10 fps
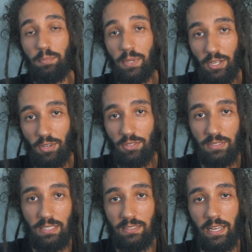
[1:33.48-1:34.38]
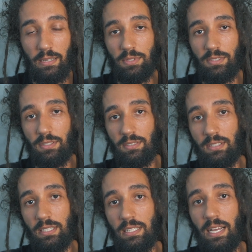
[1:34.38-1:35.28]
because these animals are
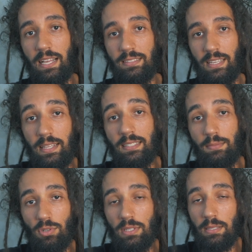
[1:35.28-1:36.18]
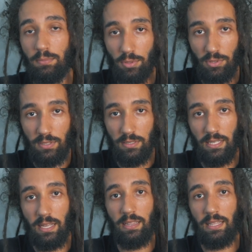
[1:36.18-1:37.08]
seen as less morally important
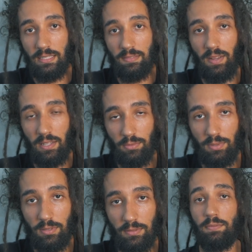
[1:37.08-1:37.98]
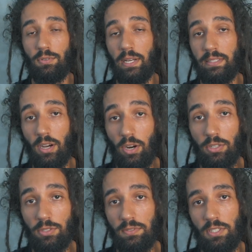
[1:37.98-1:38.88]
and less valuable. Therefore, at the
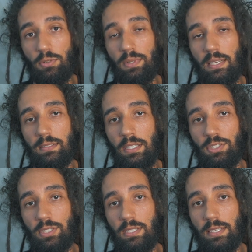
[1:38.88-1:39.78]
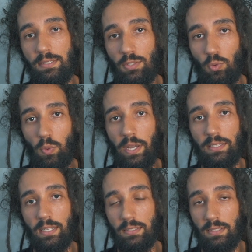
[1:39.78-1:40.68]
heart of dehumanization is the way
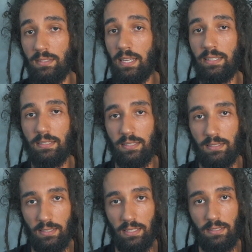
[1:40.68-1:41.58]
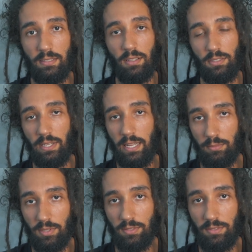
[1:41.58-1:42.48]
that society sees other
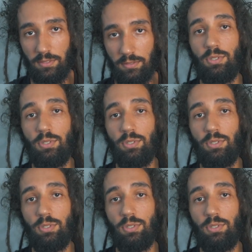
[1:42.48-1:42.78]
animals.